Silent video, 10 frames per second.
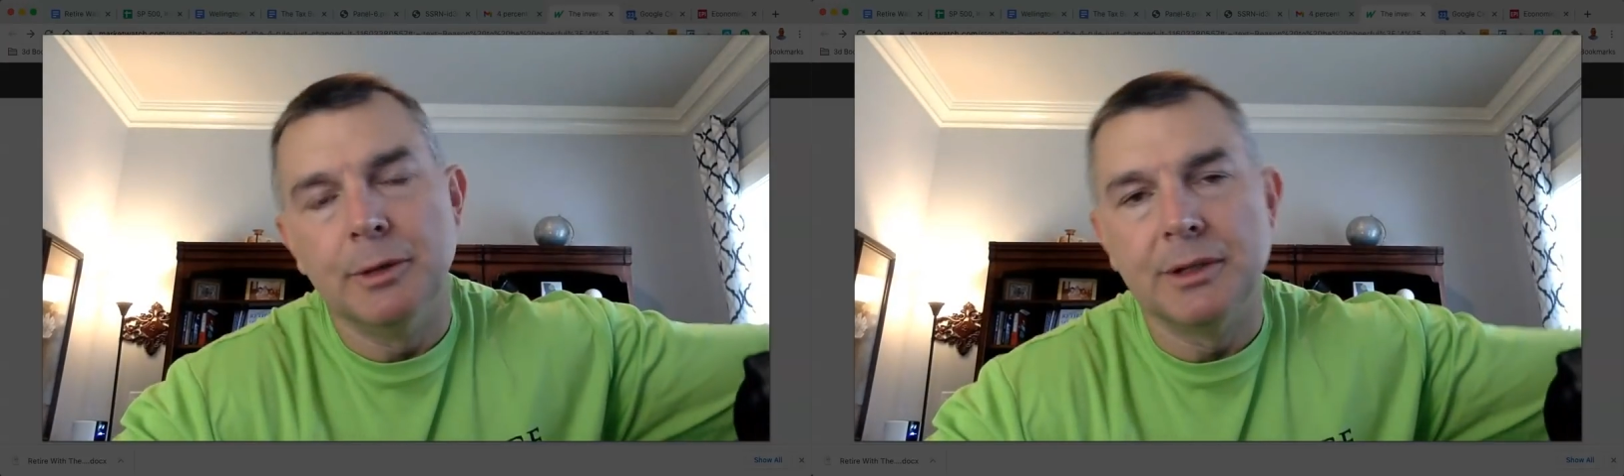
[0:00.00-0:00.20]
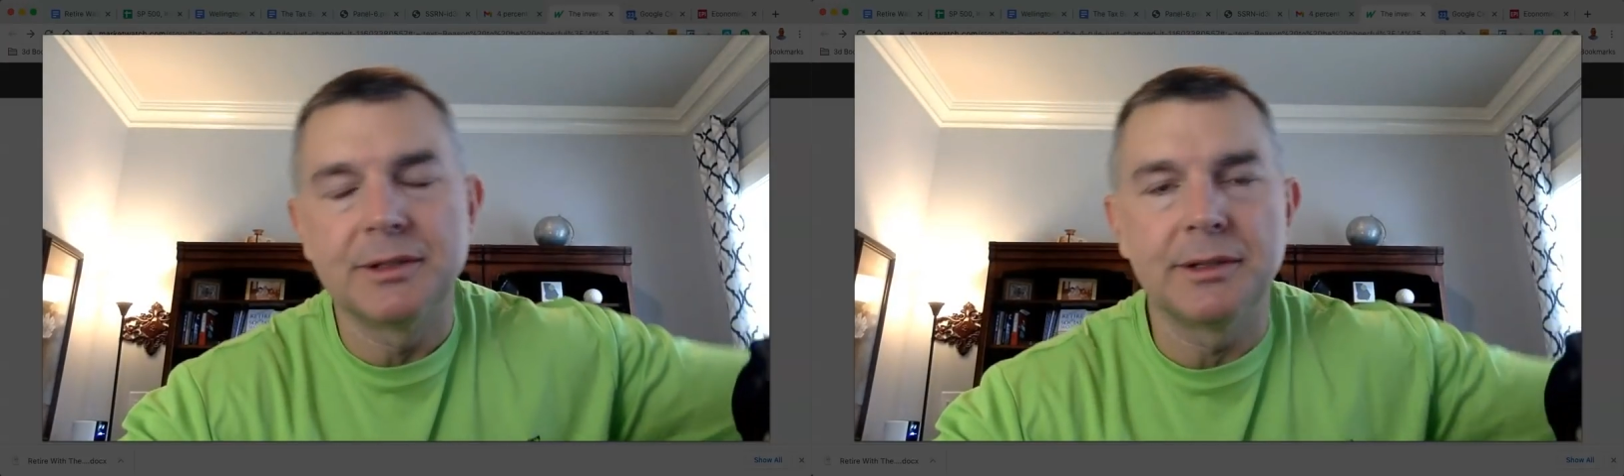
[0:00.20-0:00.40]

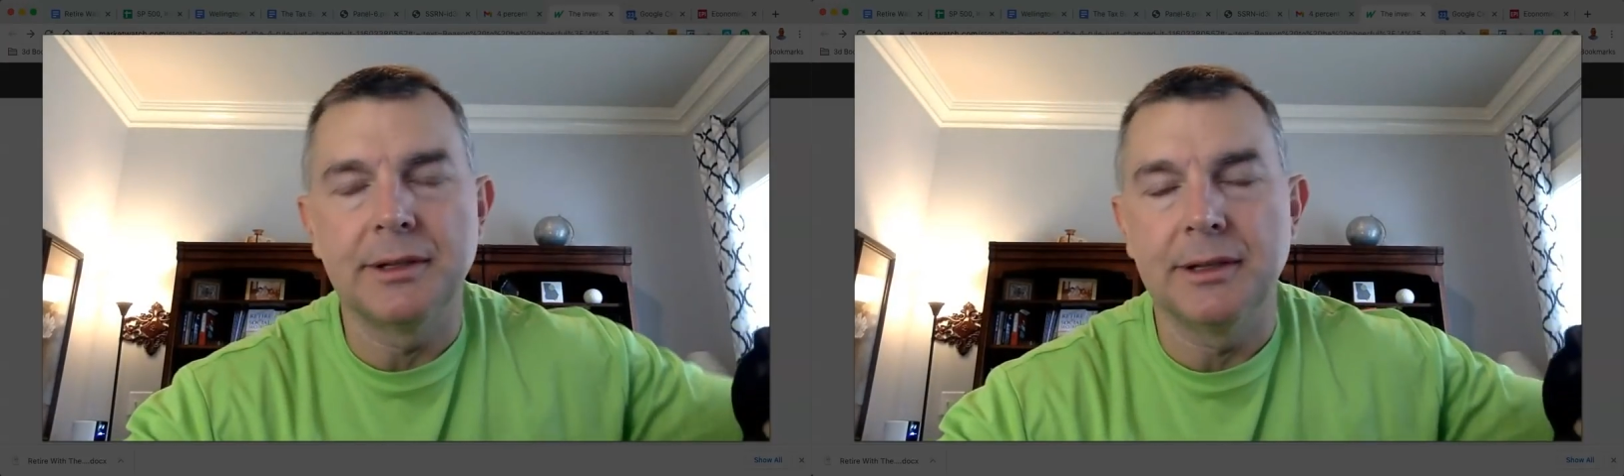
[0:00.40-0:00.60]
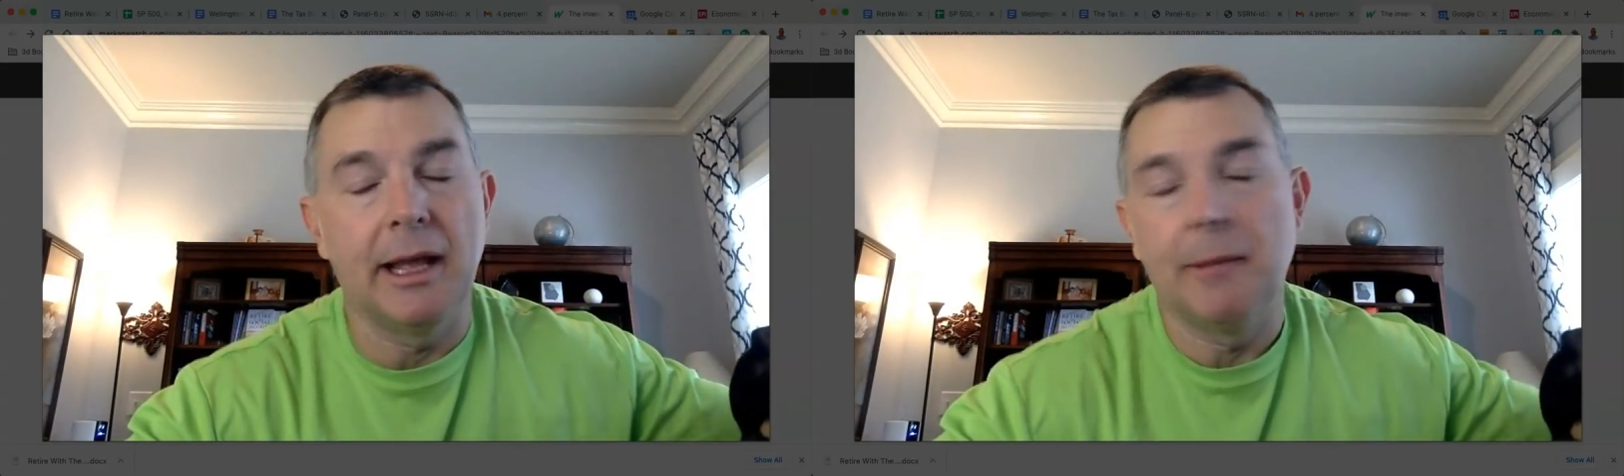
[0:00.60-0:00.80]
which
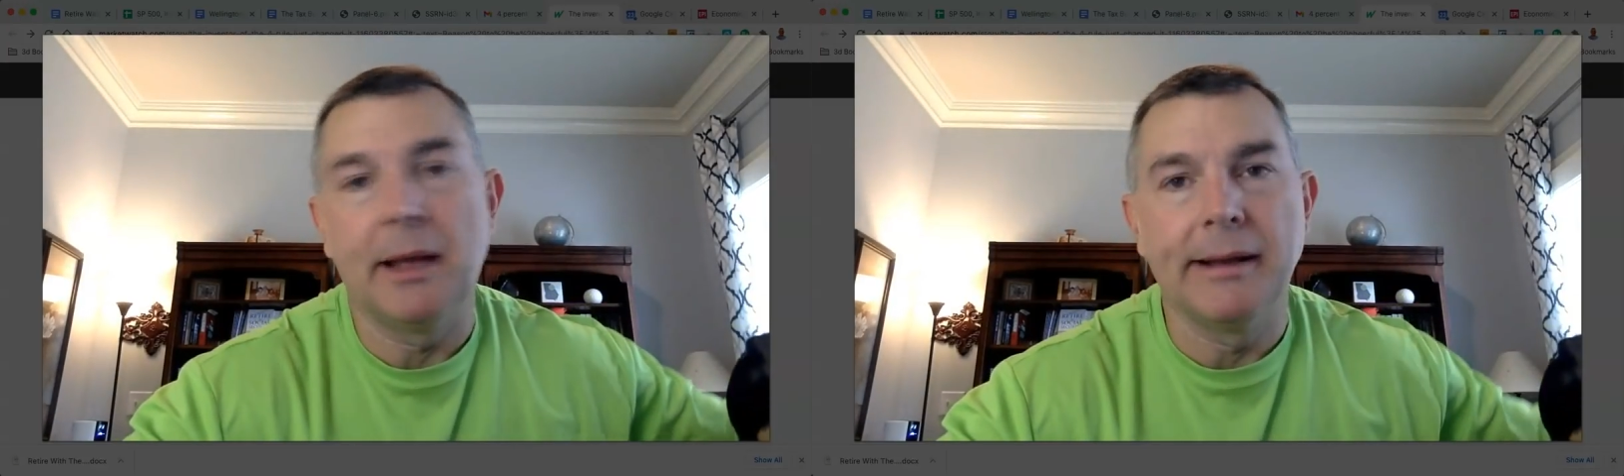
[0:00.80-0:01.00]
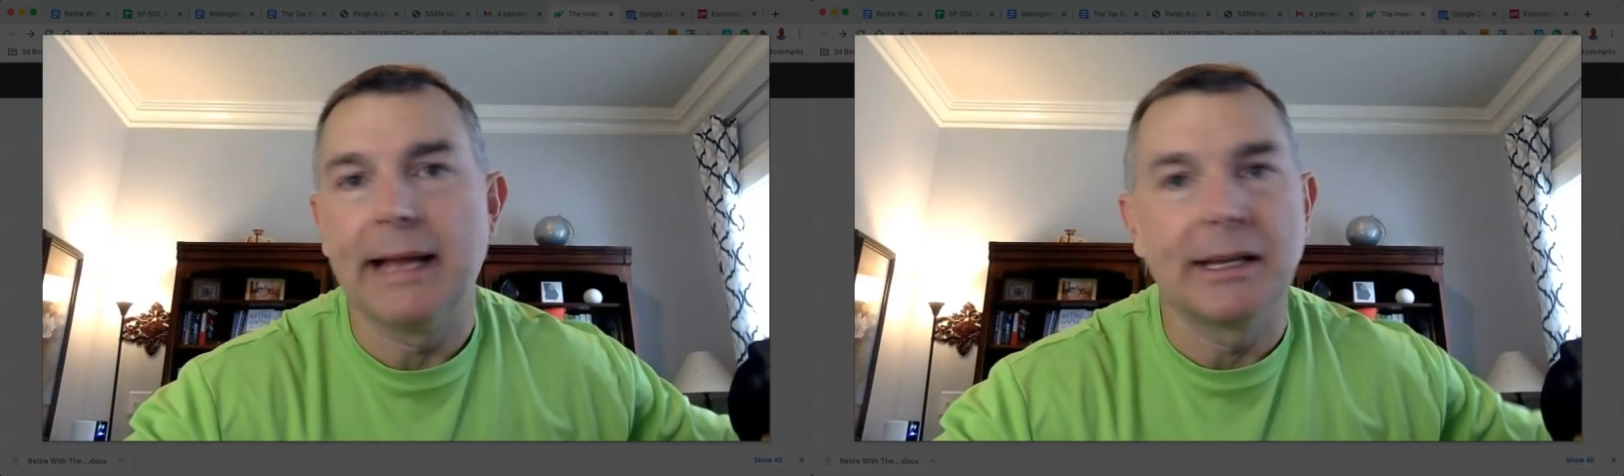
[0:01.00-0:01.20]
uh,
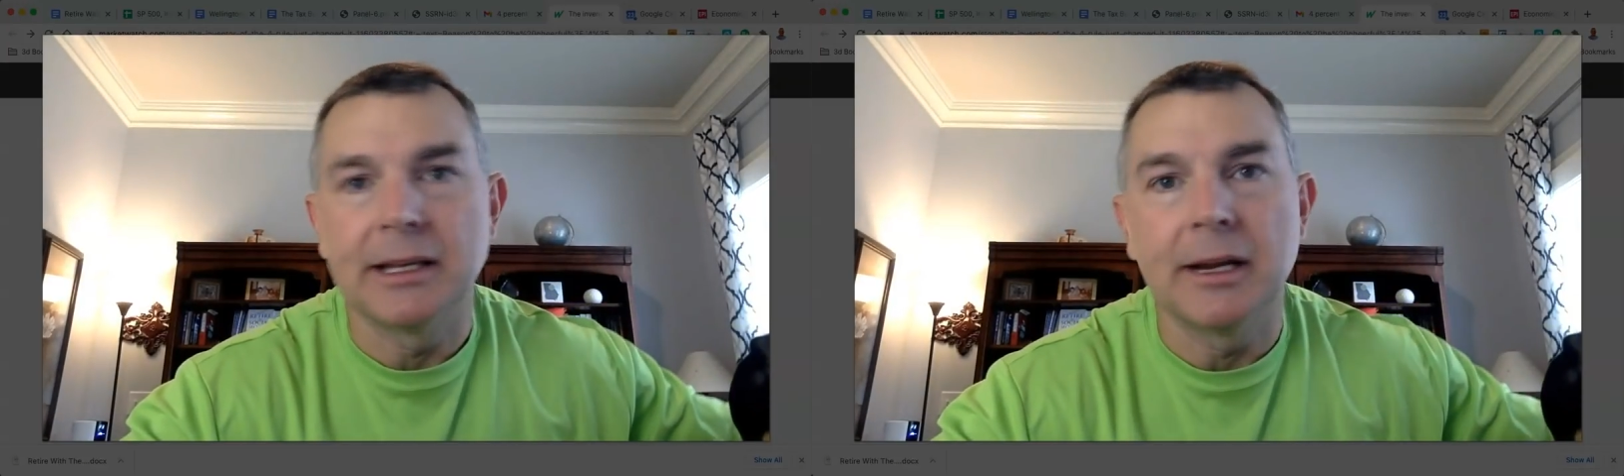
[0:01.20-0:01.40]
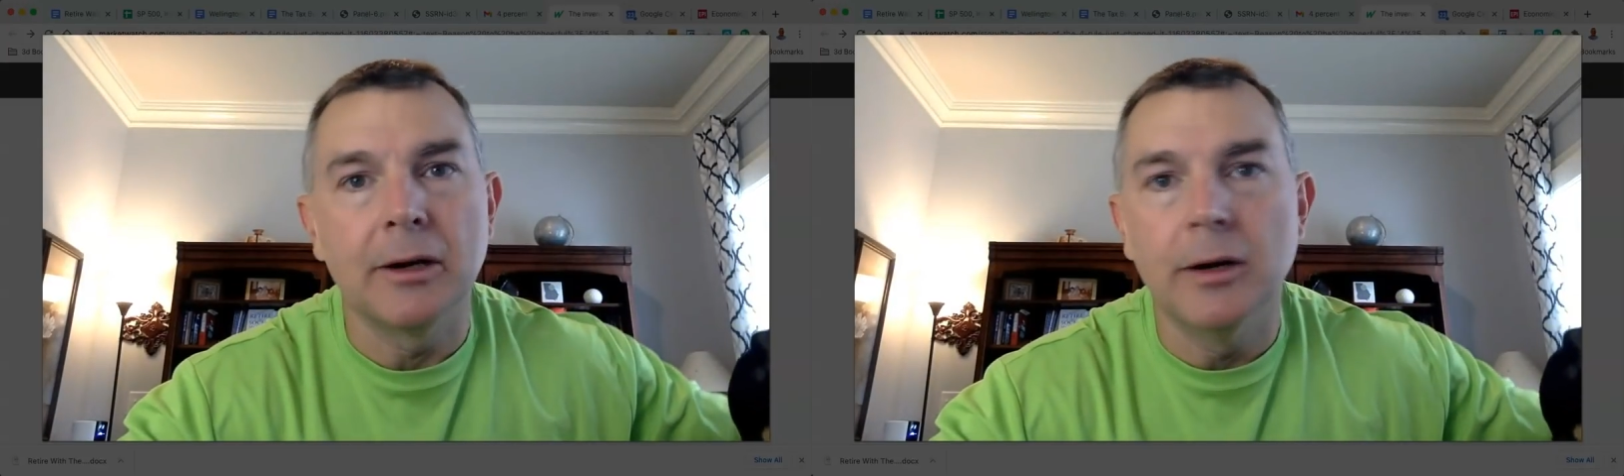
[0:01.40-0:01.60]
I, I,
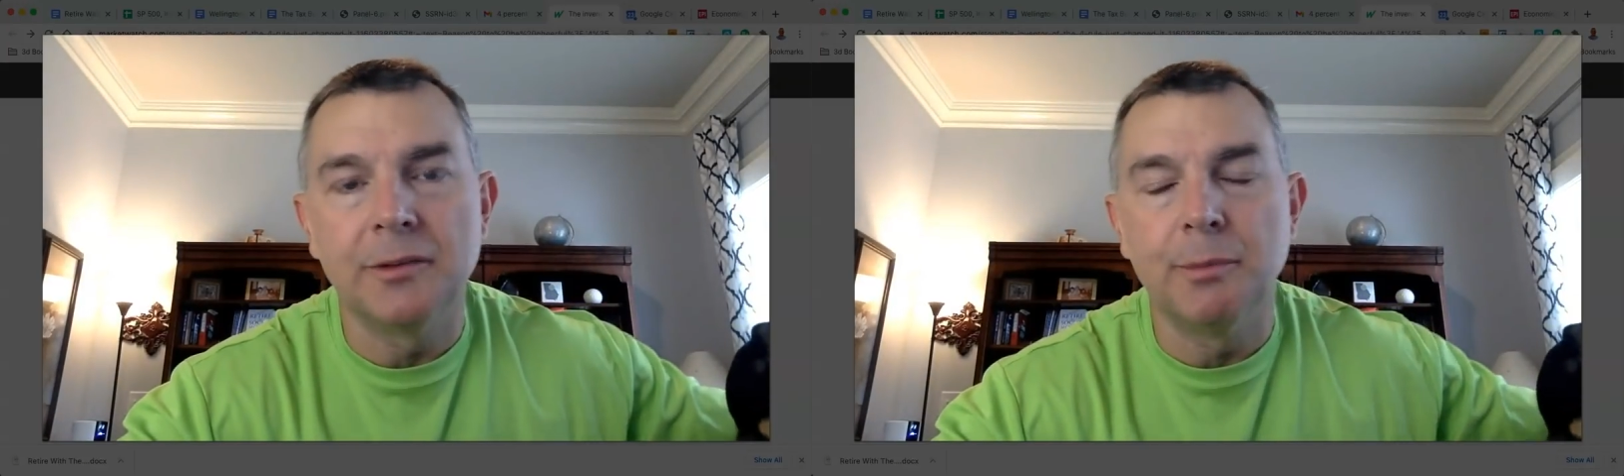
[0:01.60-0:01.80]
could care less.